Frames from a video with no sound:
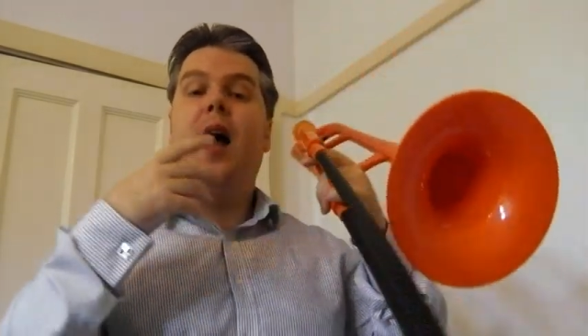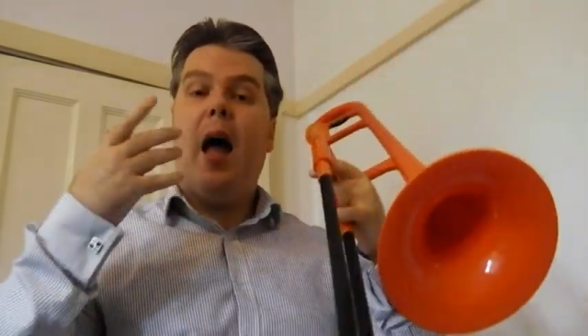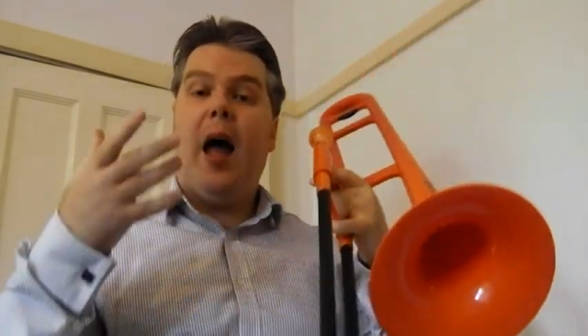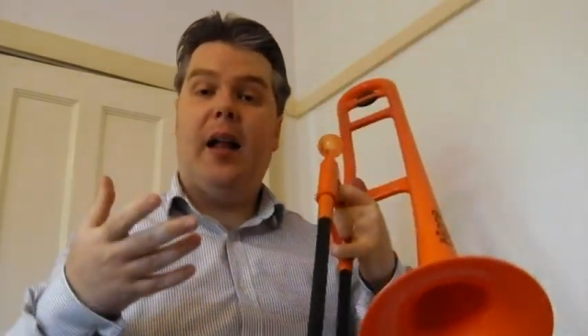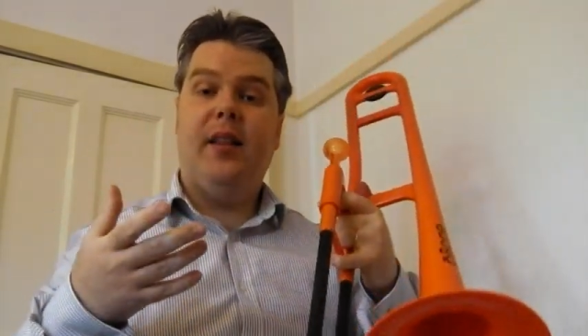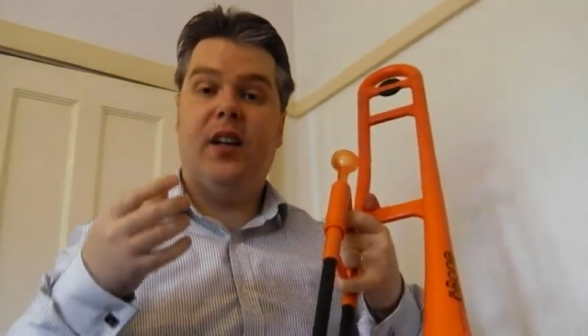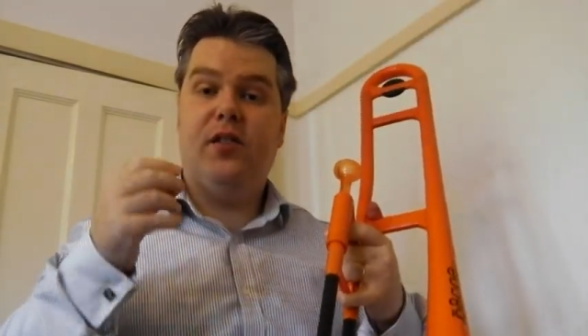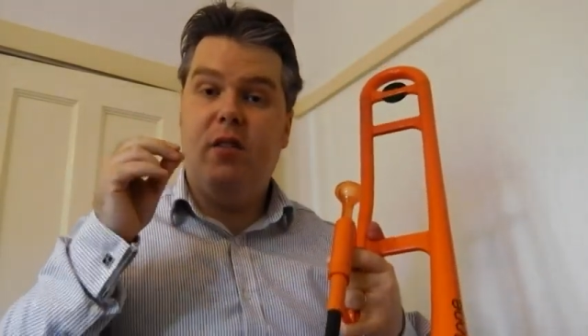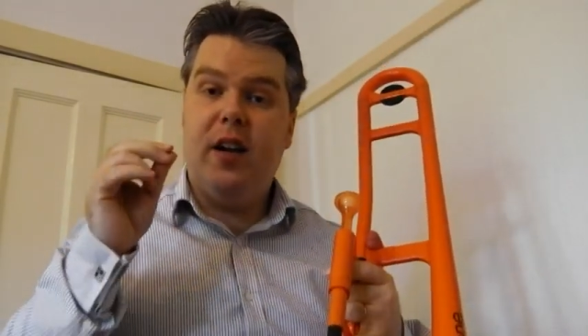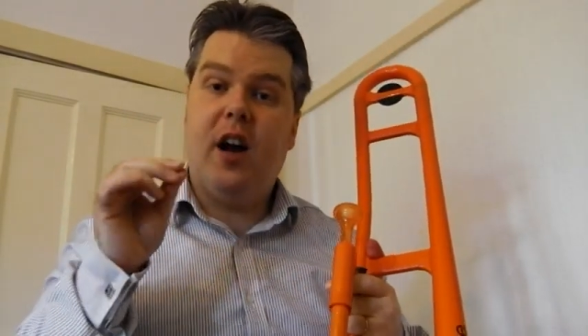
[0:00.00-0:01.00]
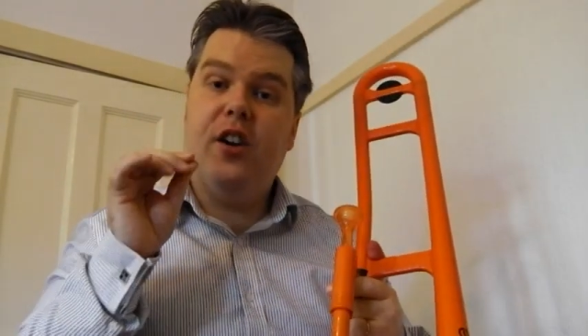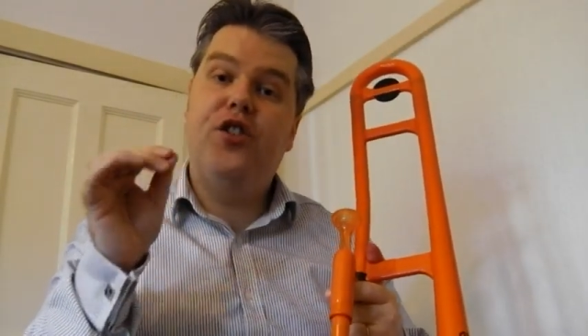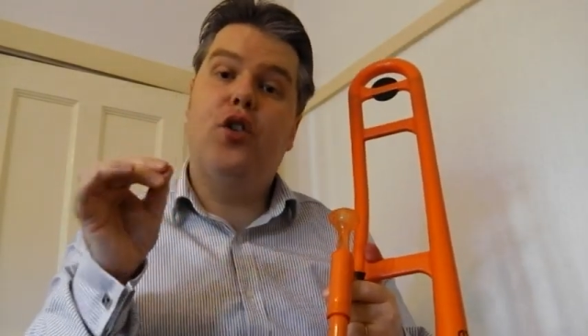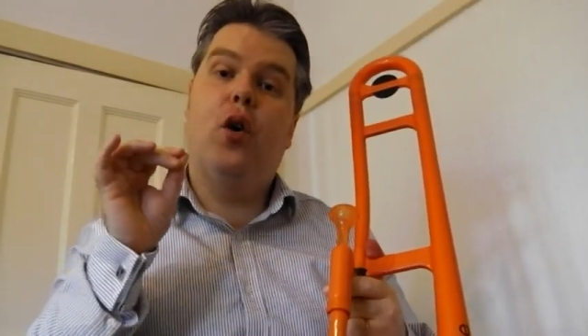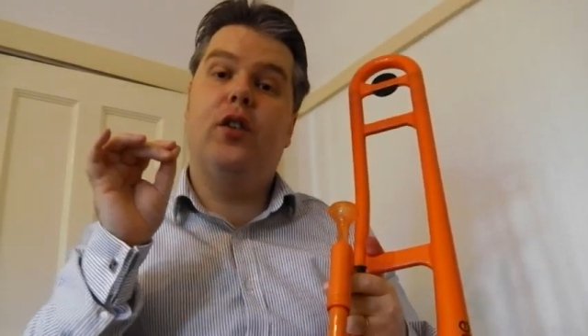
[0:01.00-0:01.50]
And that's a really nice
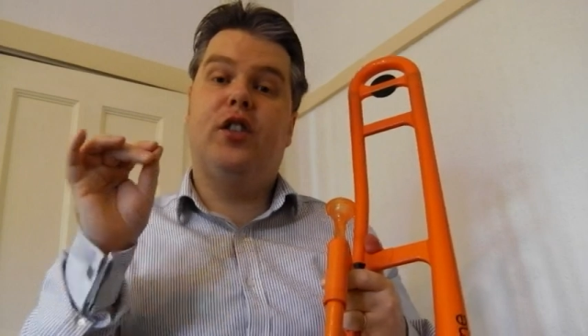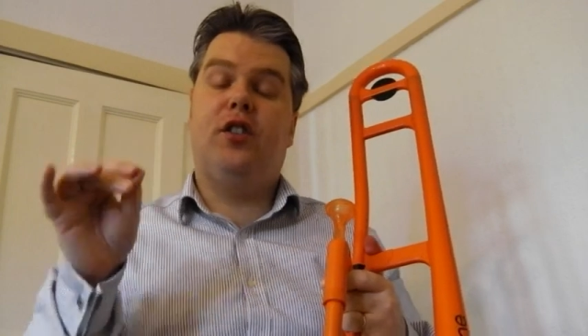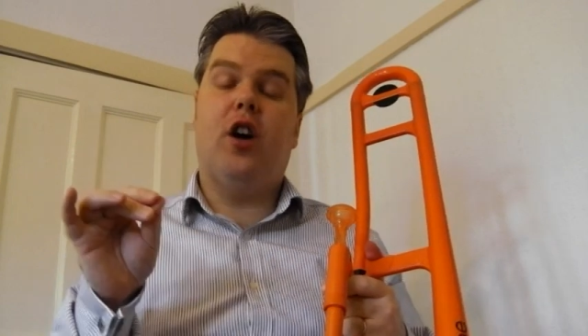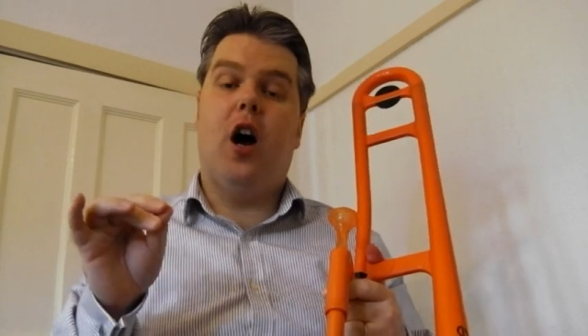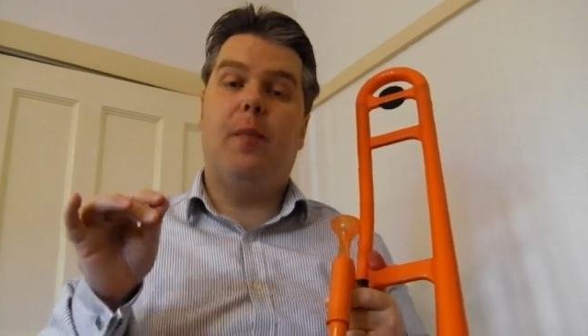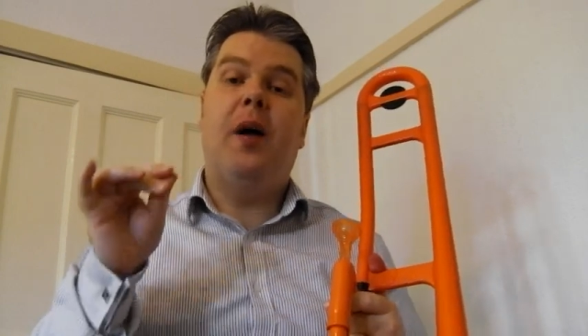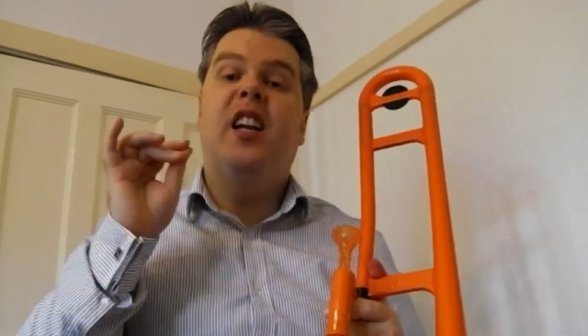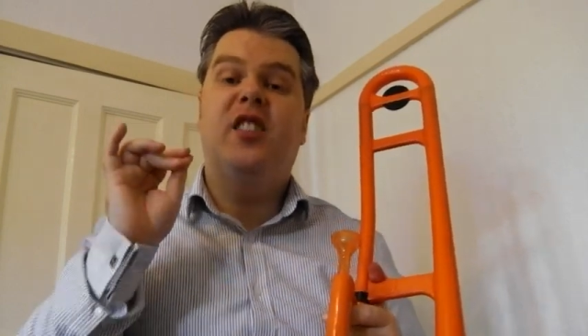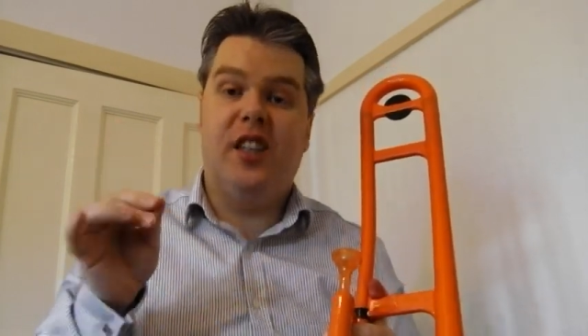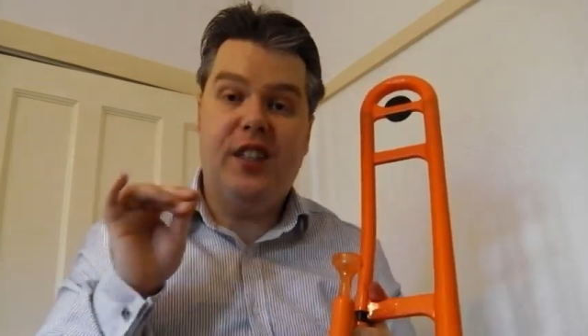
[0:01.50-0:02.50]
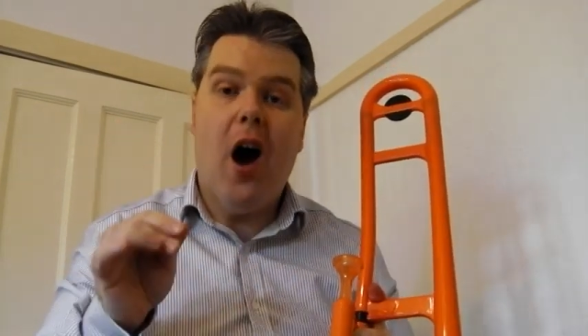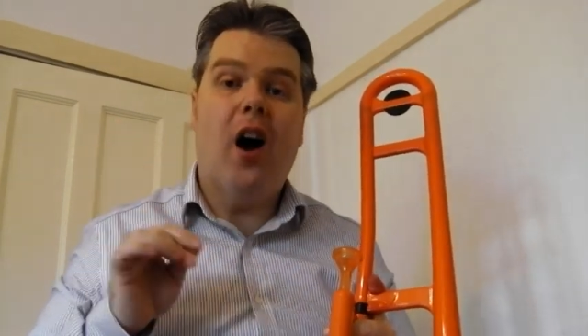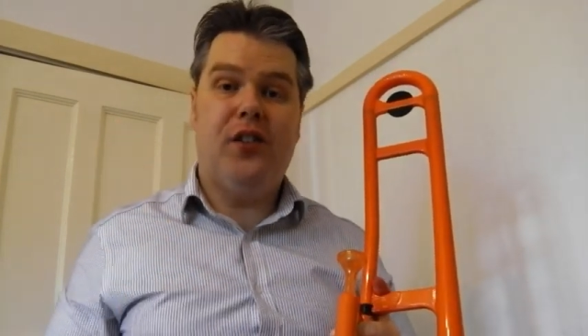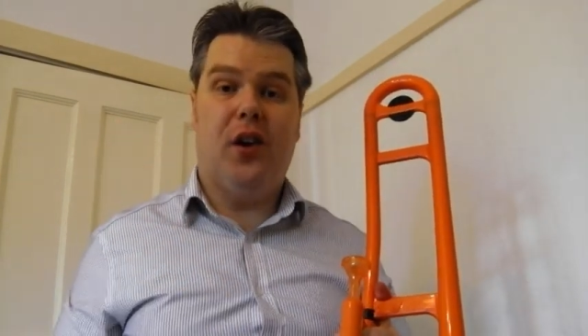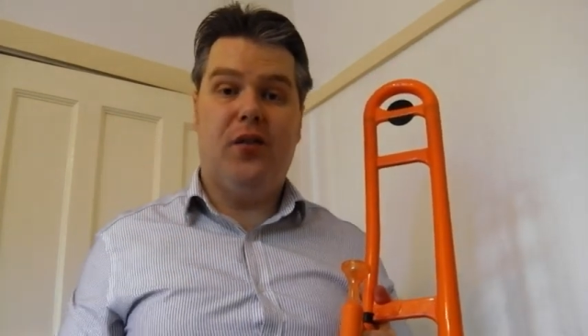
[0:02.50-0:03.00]
short, sharp
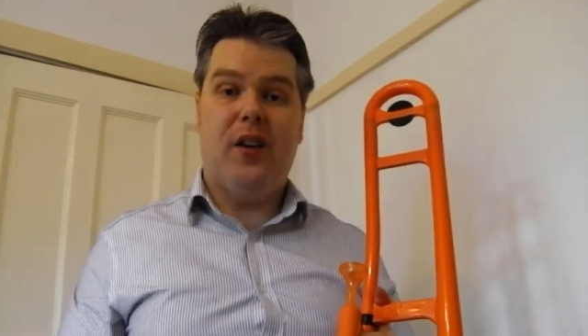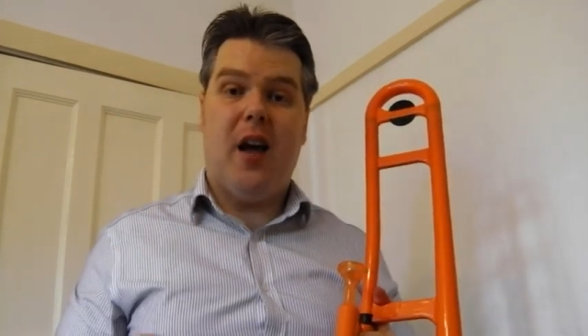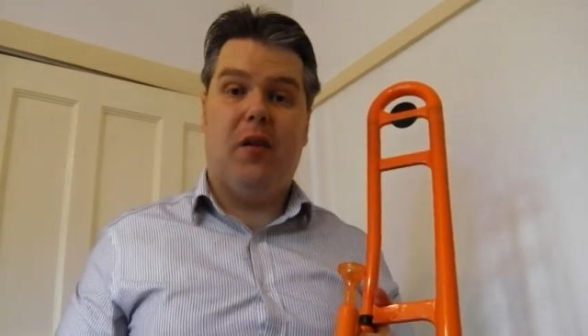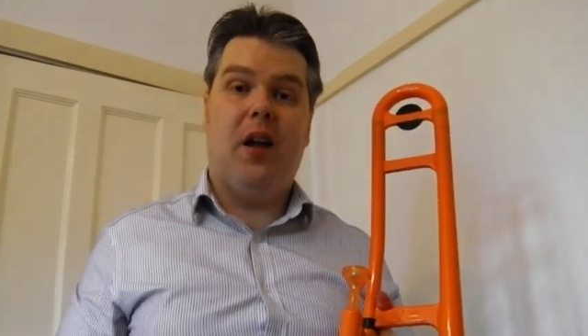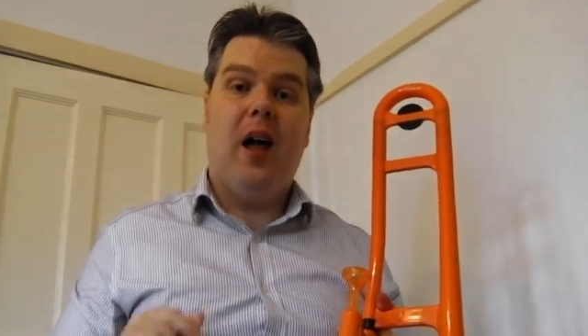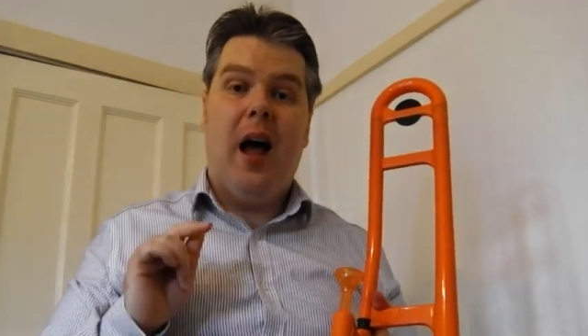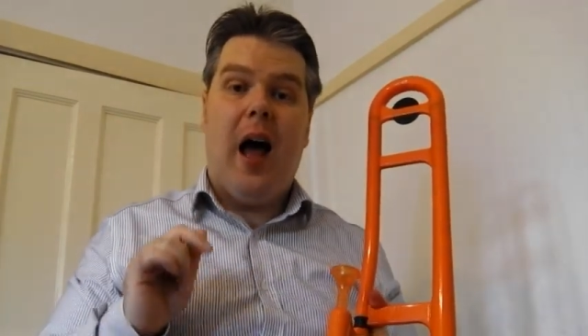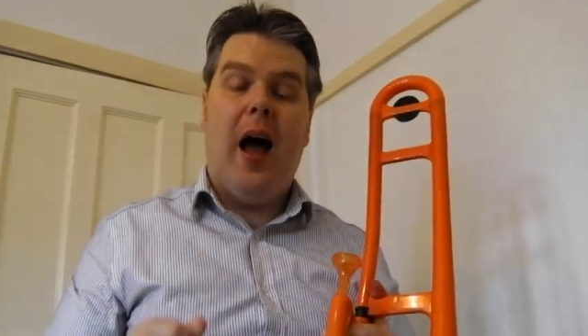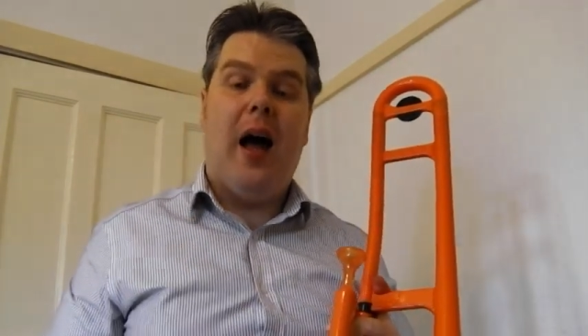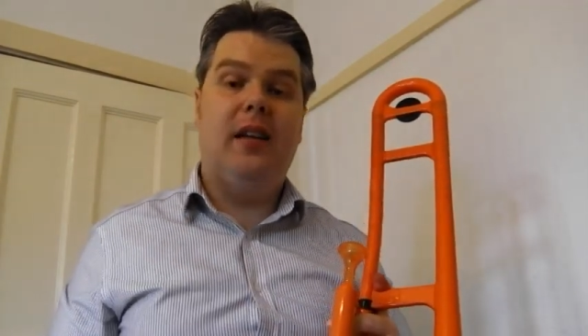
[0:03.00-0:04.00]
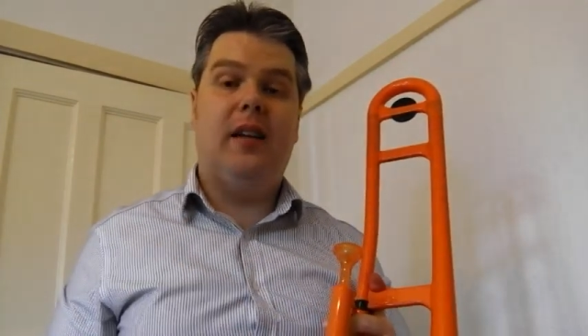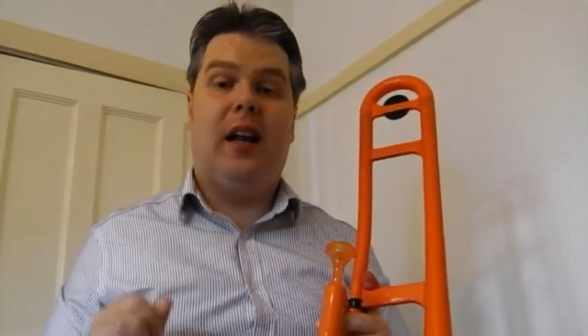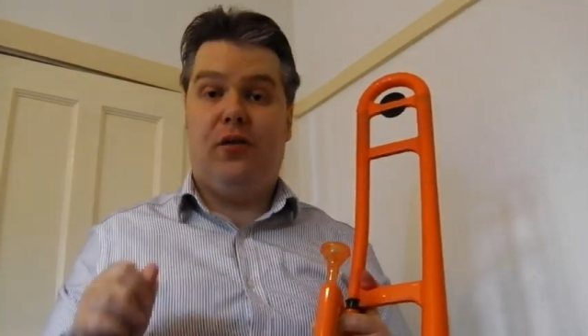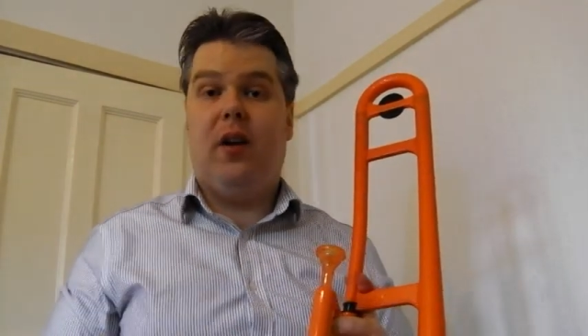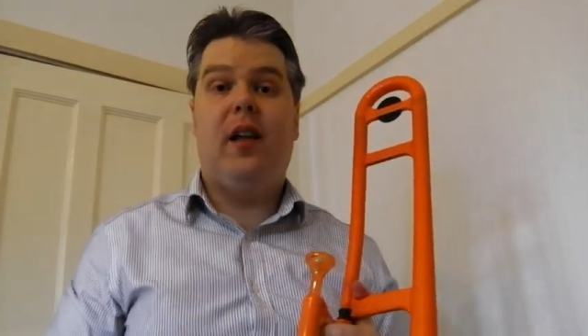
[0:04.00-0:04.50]
staccato sound. And
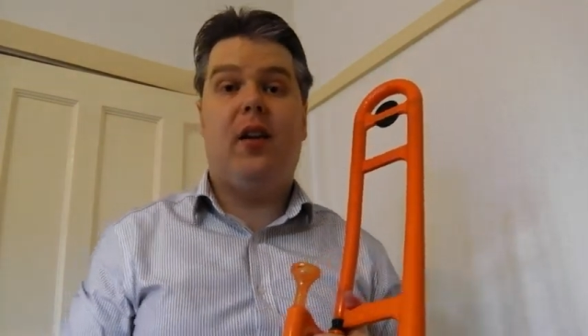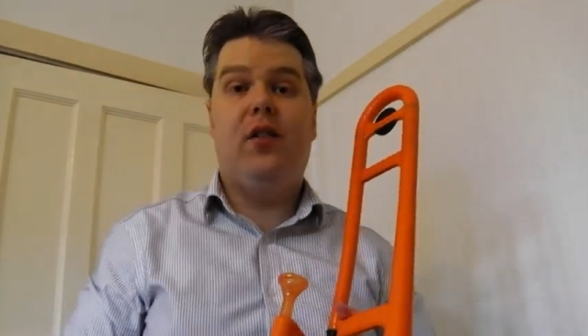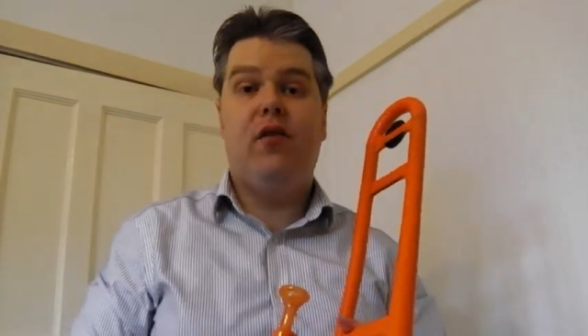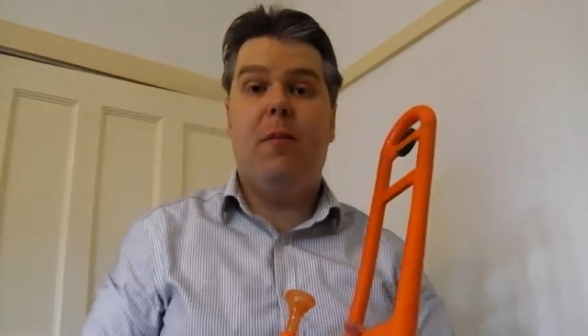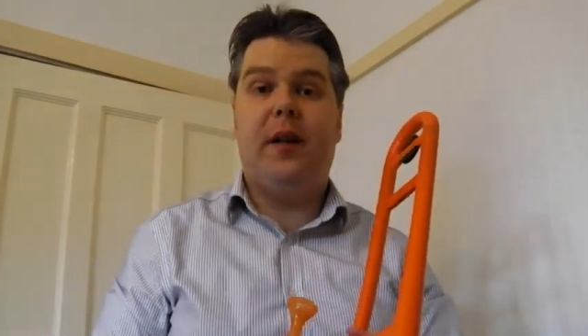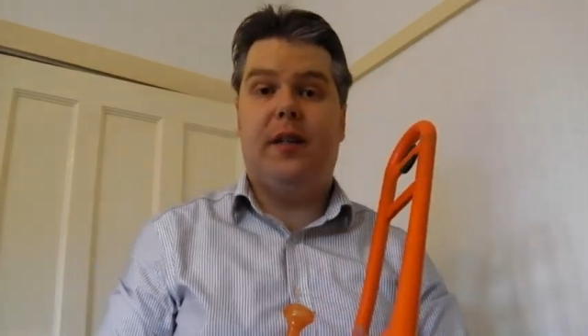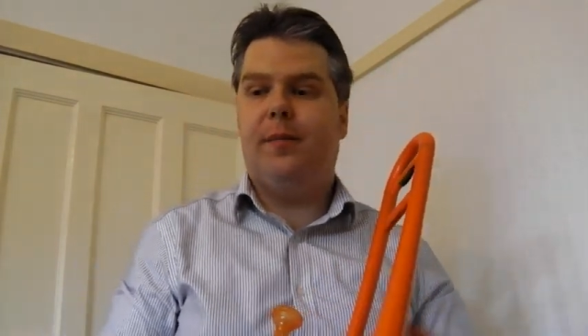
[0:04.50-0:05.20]
let's try that on the trumpet.